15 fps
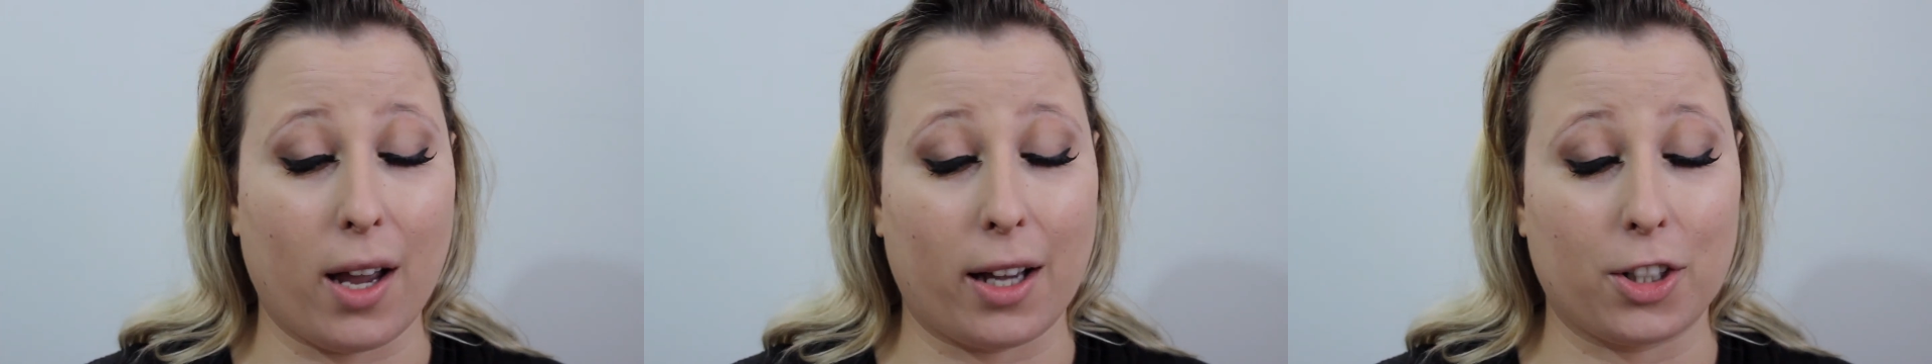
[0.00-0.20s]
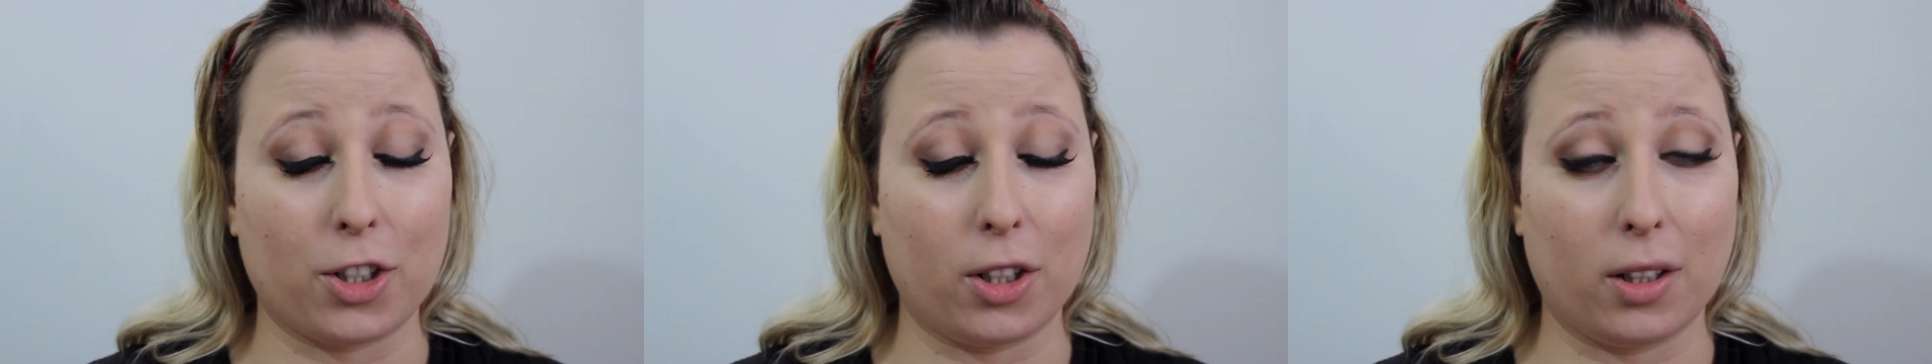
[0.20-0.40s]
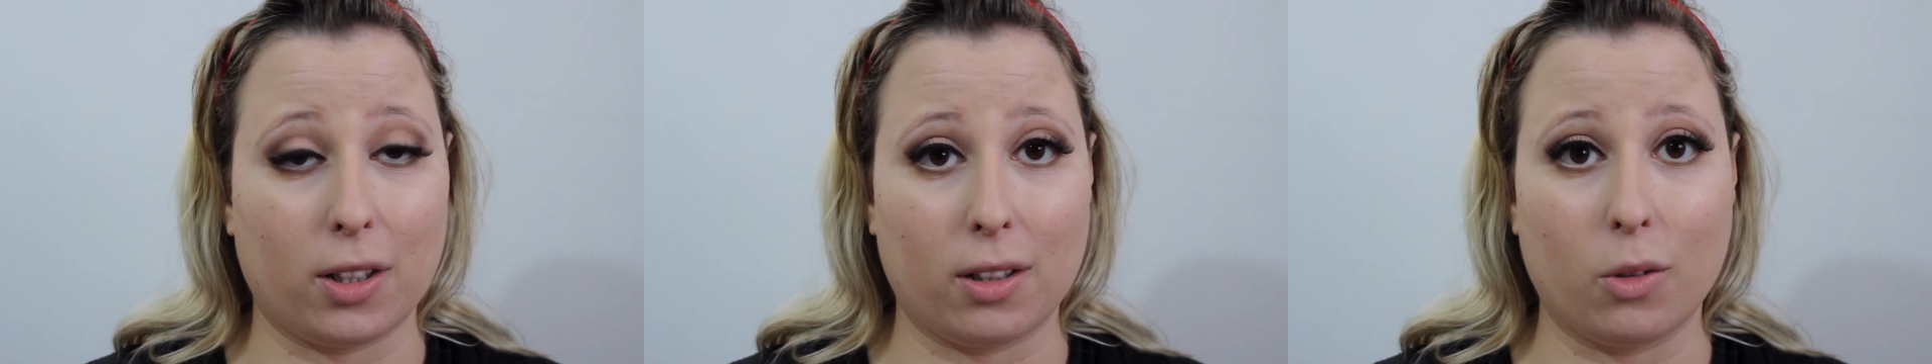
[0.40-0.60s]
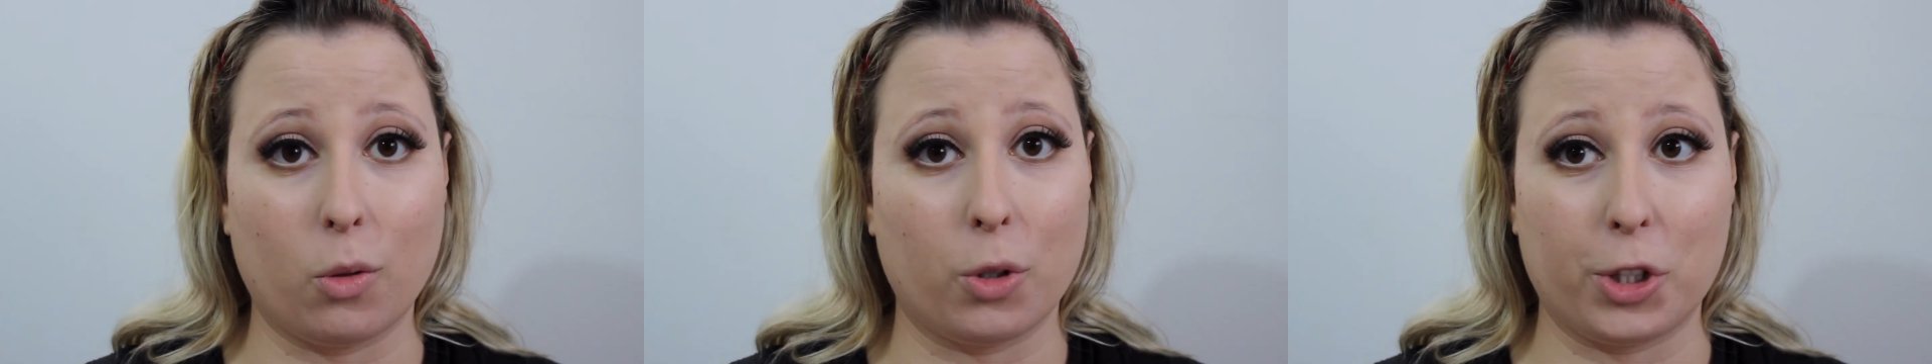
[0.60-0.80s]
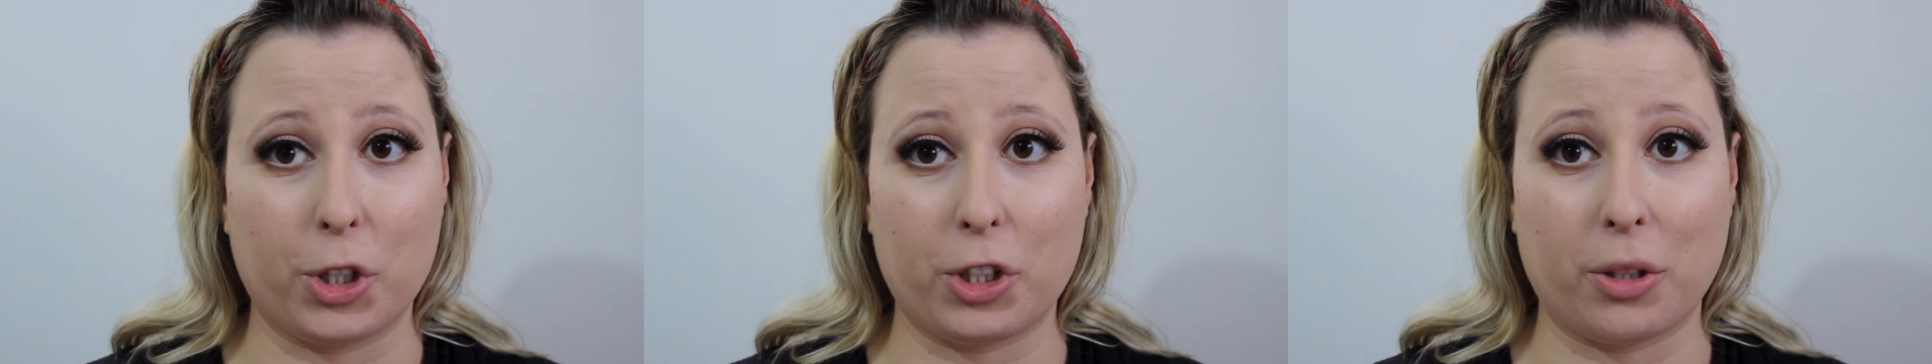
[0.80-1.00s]
actually
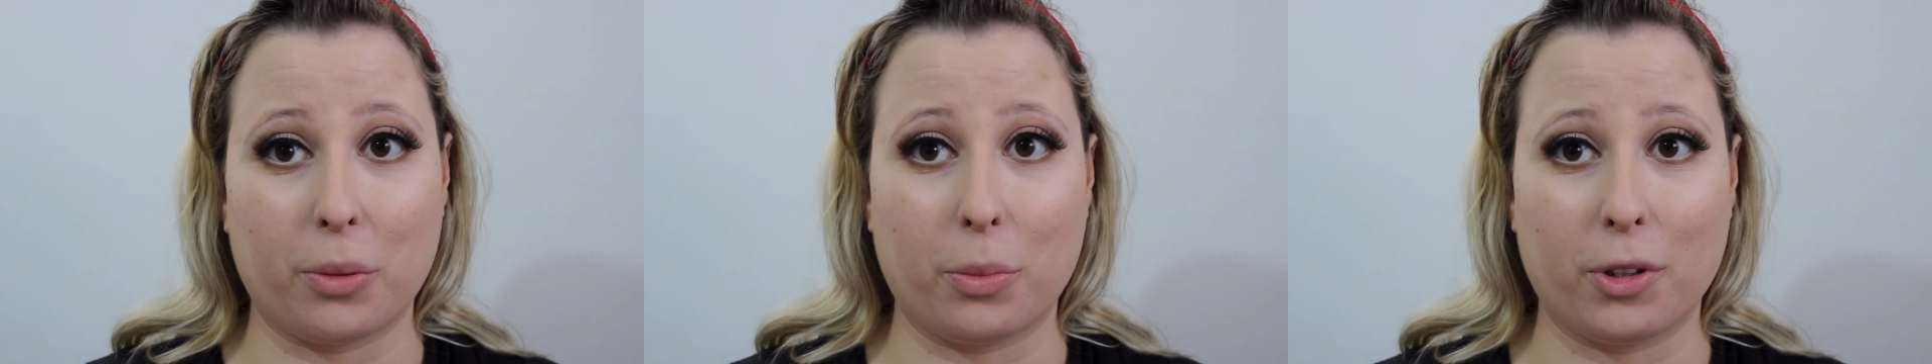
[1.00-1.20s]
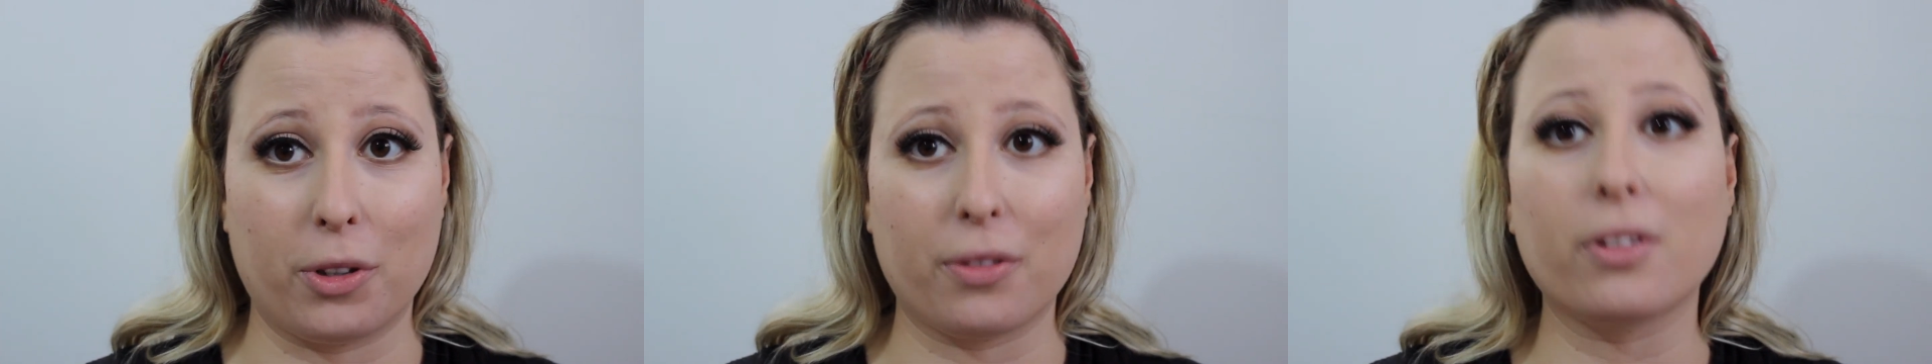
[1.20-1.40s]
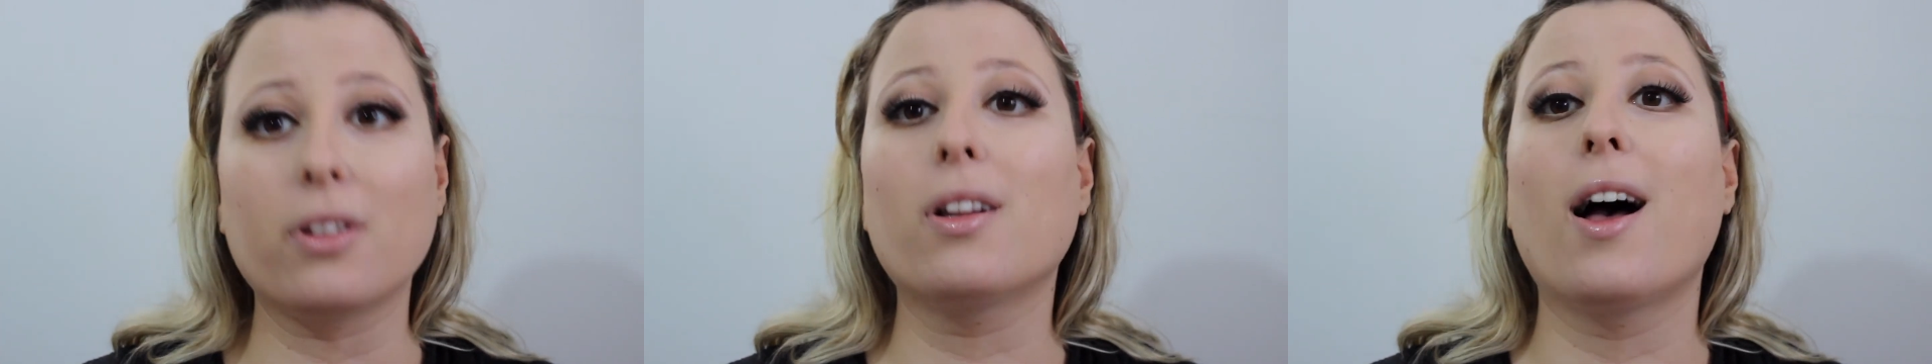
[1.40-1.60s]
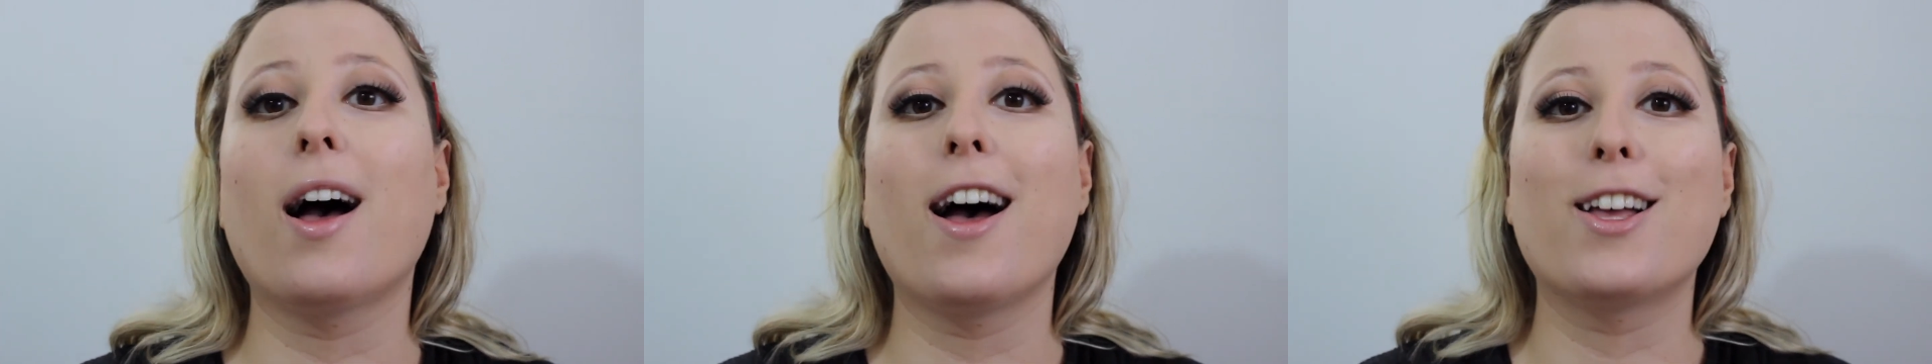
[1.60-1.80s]
gorgeous and beautiful.